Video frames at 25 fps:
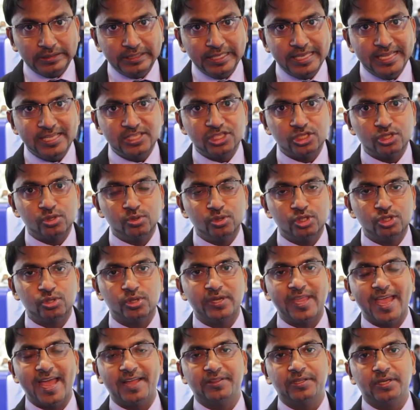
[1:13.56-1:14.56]
these two
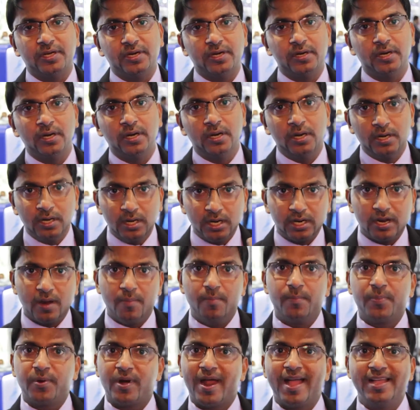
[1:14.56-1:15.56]
together
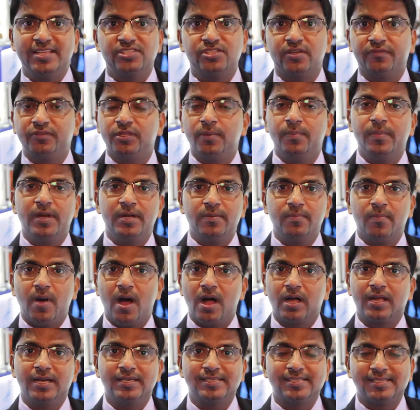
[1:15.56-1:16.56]
comprise of the
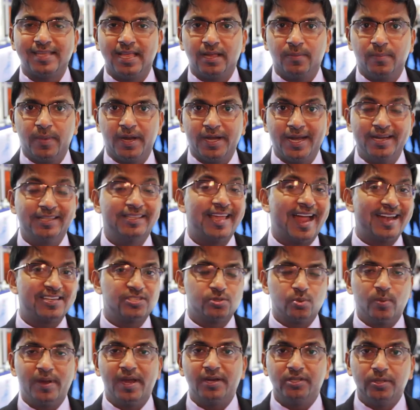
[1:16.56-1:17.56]
mid-market segment, and
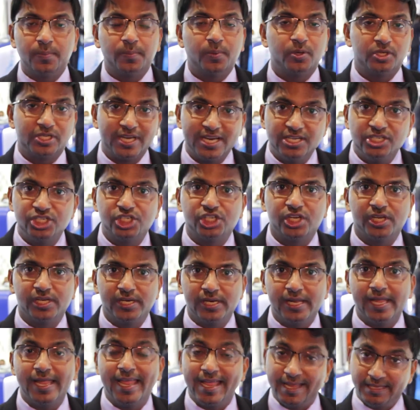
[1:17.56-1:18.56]
that's where the
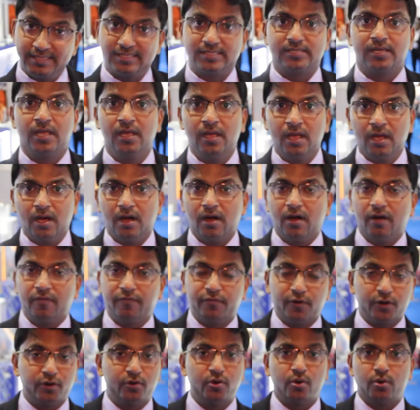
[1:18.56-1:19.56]
potential is
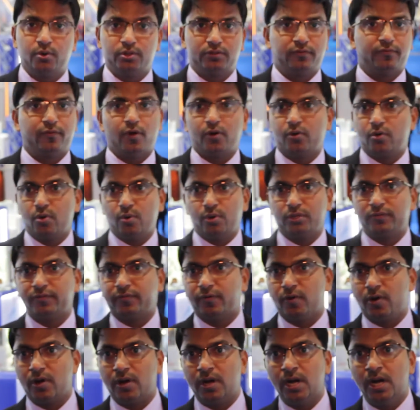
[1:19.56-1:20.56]
for growth
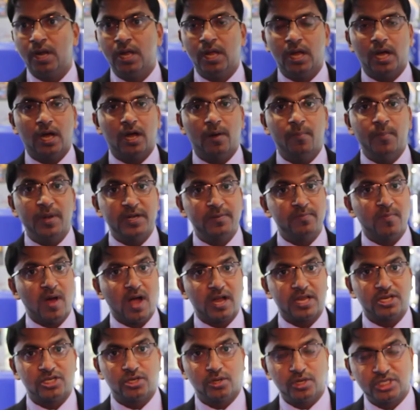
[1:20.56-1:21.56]
for
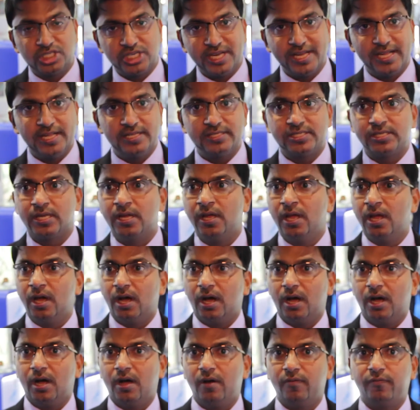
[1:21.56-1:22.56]
mid-market hotels,
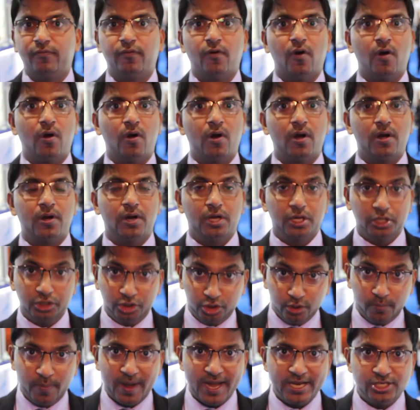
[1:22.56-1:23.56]
for
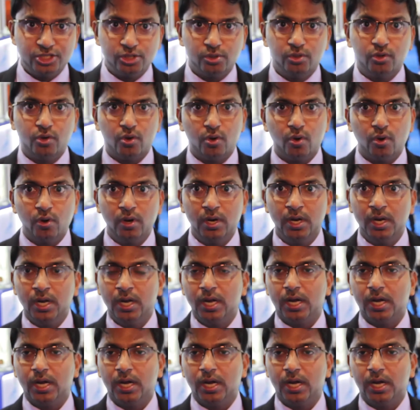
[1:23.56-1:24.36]
Dubai to grow.